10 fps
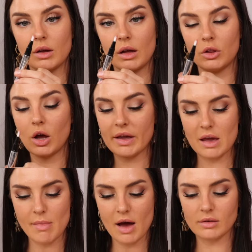A lot
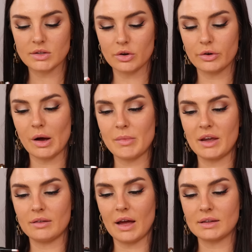came out, so I
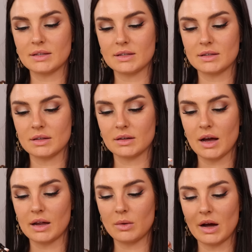mean, that's
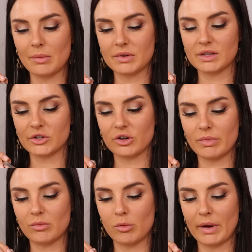kind of what happens. I should have
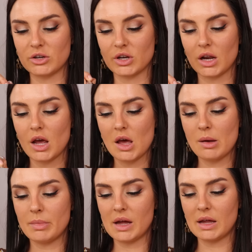been more patient.
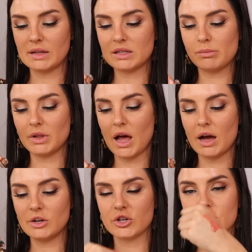But it's a
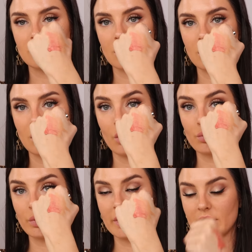blush,
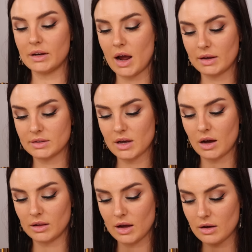really nice
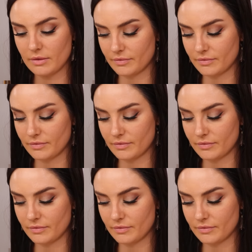color.